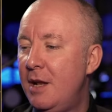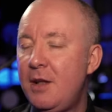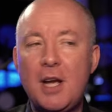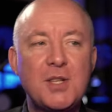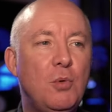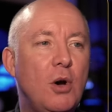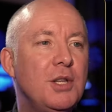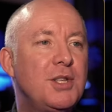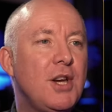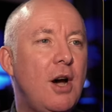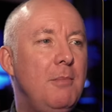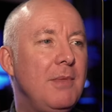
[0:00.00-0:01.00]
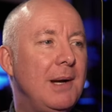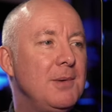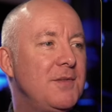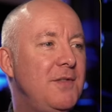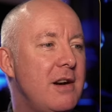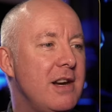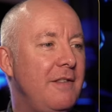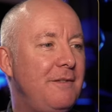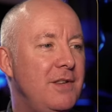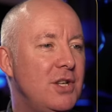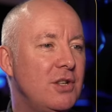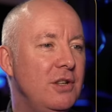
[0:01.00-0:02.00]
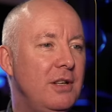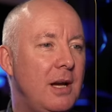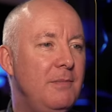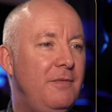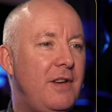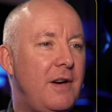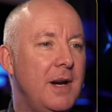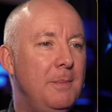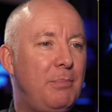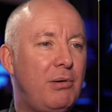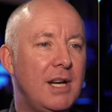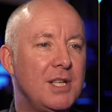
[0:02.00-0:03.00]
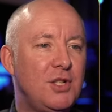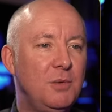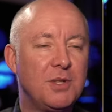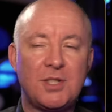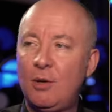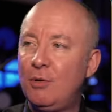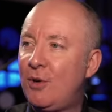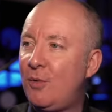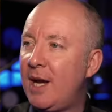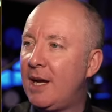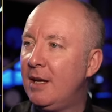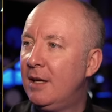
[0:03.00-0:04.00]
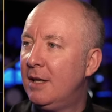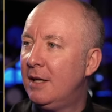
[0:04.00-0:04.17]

Nice one, Tom. That was very efficient. I'm very impressed. You were so quick.